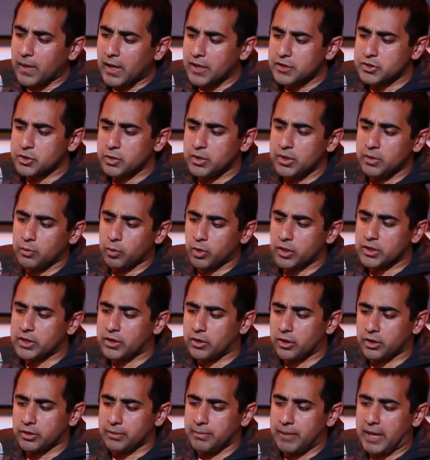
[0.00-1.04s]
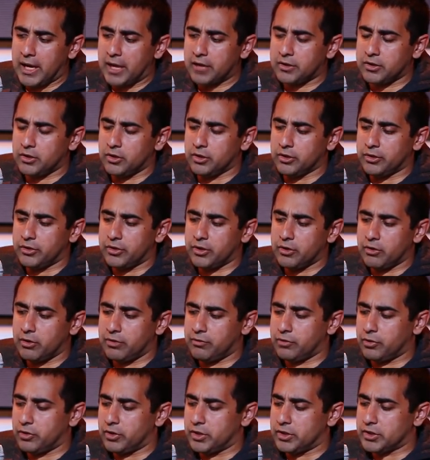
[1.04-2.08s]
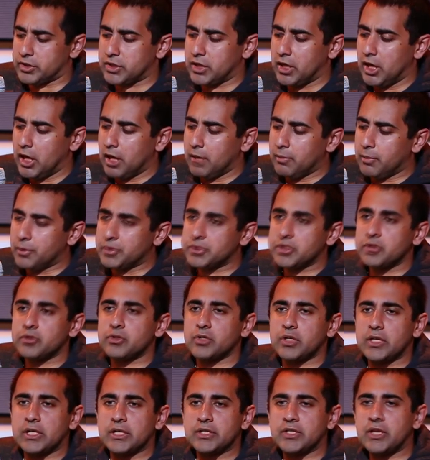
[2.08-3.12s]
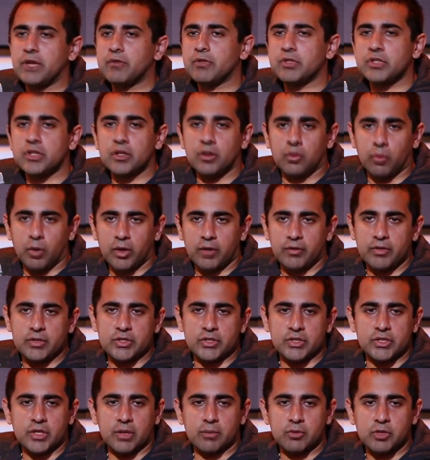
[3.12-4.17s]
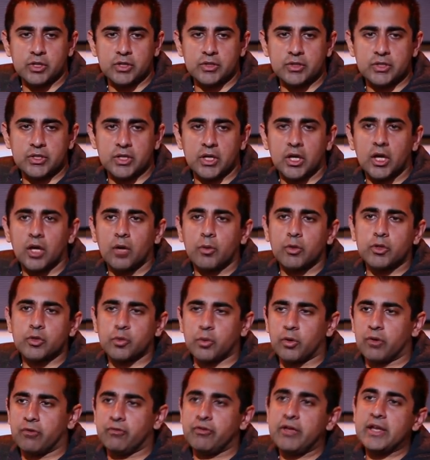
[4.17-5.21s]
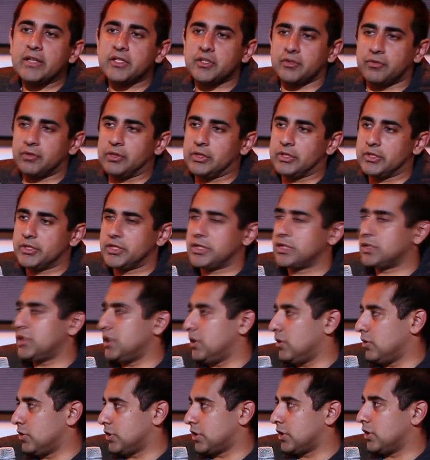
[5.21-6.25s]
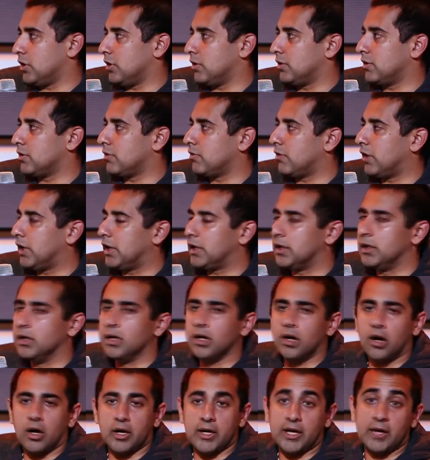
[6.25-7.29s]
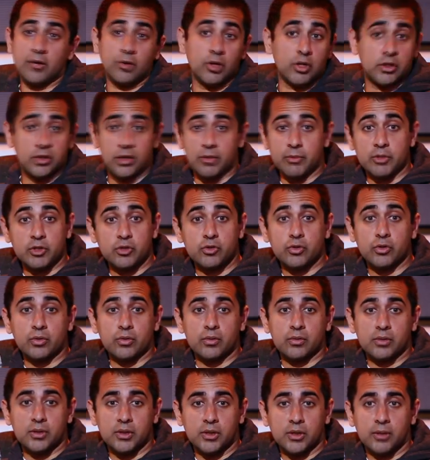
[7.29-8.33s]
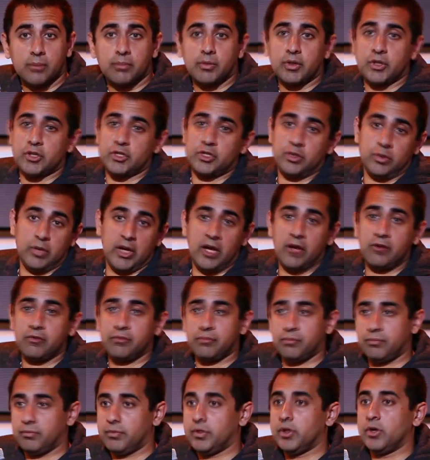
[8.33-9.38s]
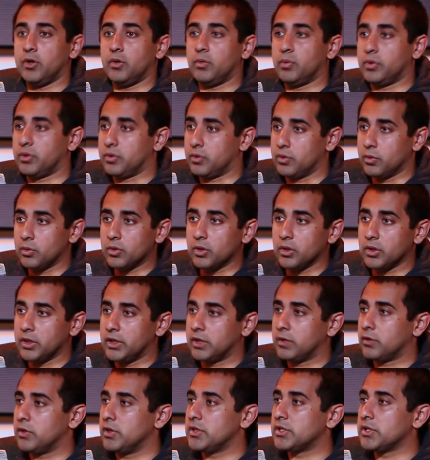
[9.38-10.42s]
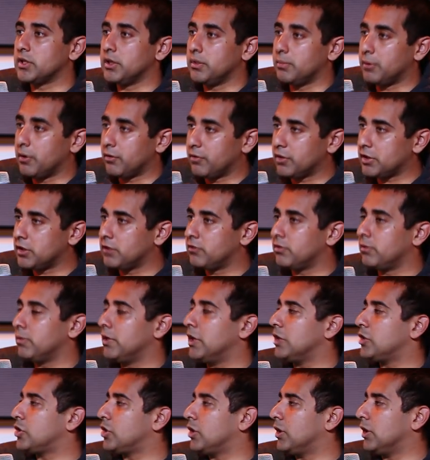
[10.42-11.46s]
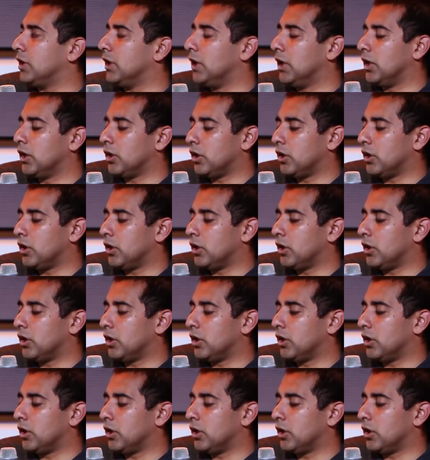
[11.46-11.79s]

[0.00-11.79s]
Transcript: And so he had worked out all the math and all the theory for this. But what's interesting is every single one of his assumptions, which were fanciful 60 years ago, right, are now all coming true, because you have, you know, with Google, increasingly perfect information.